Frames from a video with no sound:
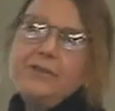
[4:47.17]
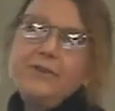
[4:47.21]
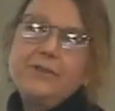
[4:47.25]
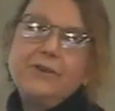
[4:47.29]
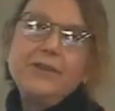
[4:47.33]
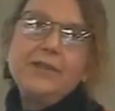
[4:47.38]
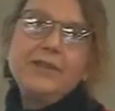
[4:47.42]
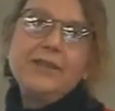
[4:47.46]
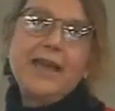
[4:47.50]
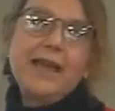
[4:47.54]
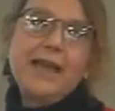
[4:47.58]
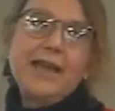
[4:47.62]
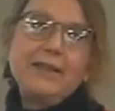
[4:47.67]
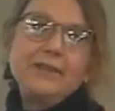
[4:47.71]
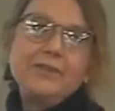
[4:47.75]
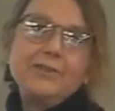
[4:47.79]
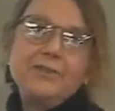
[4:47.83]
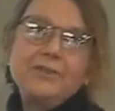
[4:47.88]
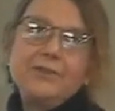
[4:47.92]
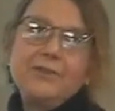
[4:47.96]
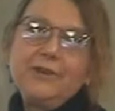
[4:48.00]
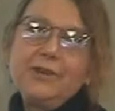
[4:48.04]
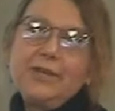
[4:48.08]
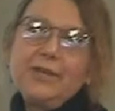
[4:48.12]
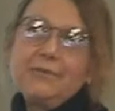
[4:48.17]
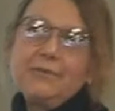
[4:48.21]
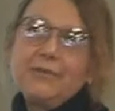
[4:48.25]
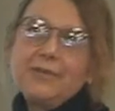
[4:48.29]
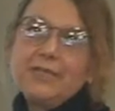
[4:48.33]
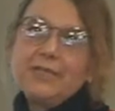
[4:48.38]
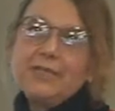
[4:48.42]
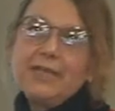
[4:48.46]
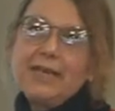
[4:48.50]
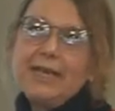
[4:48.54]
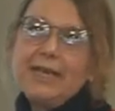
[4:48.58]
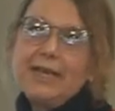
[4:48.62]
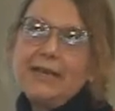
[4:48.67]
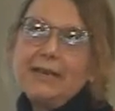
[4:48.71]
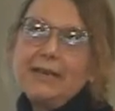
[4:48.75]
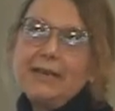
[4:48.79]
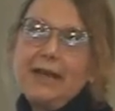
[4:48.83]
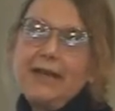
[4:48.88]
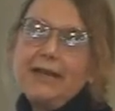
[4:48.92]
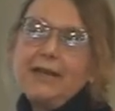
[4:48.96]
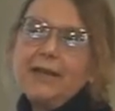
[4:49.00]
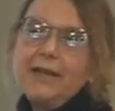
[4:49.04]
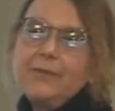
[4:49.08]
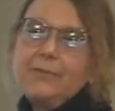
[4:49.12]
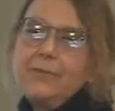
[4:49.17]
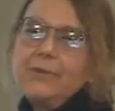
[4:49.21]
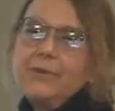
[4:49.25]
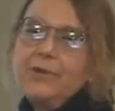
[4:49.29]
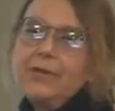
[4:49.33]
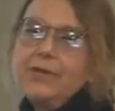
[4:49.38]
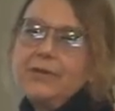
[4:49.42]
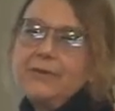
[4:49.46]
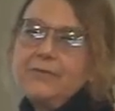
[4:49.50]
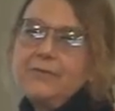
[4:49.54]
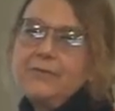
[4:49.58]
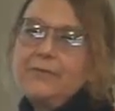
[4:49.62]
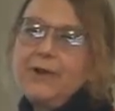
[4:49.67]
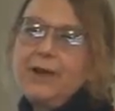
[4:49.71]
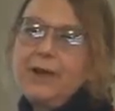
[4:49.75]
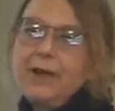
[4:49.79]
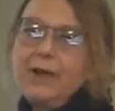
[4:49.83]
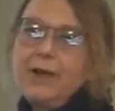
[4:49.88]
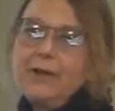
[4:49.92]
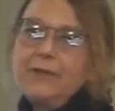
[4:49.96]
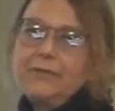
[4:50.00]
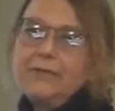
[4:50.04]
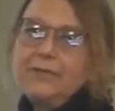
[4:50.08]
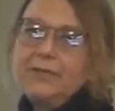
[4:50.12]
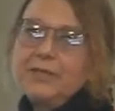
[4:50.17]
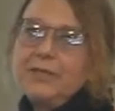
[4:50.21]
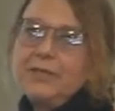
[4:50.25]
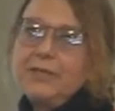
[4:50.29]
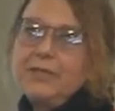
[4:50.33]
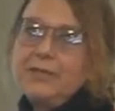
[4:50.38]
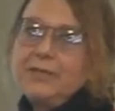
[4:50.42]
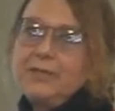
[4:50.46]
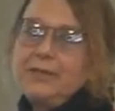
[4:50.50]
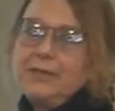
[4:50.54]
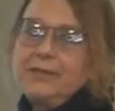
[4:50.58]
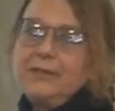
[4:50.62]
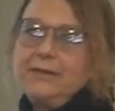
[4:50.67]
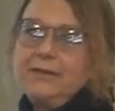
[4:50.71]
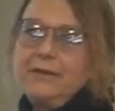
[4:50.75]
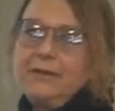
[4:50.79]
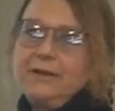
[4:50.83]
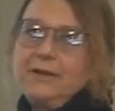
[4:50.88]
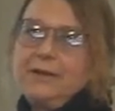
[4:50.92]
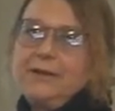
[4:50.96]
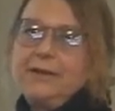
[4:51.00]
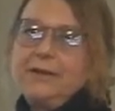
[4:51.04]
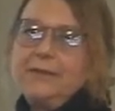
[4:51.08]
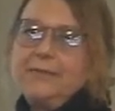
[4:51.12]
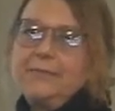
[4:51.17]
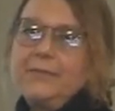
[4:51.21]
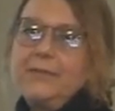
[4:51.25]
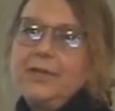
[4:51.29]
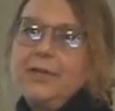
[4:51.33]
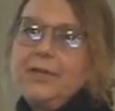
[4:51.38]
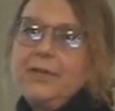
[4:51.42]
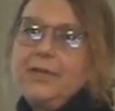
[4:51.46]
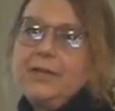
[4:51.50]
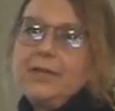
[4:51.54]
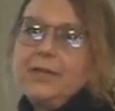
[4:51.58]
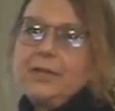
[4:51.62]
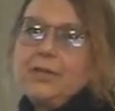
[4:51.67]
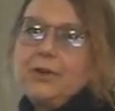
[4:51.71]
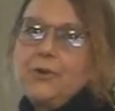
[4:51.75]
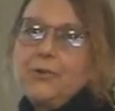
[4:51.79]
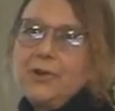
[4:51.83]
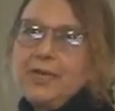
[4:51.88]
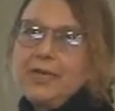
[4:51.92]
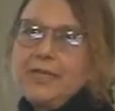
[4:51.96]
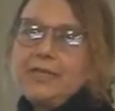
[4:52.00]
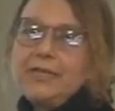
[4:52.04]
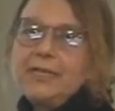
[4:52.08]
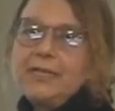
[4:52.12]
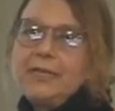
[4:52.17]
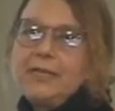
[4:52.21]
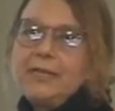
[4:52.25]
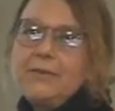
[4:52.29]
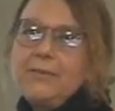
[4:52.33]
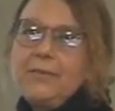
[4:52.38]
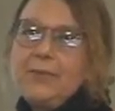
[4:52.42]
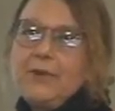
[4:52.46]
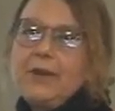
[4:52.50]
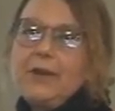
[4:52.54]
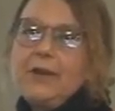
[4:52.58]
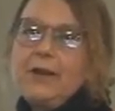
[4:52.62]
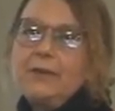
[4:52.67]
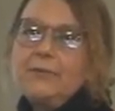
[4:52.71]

during that journey with Dan, I got pretty involved in going deep.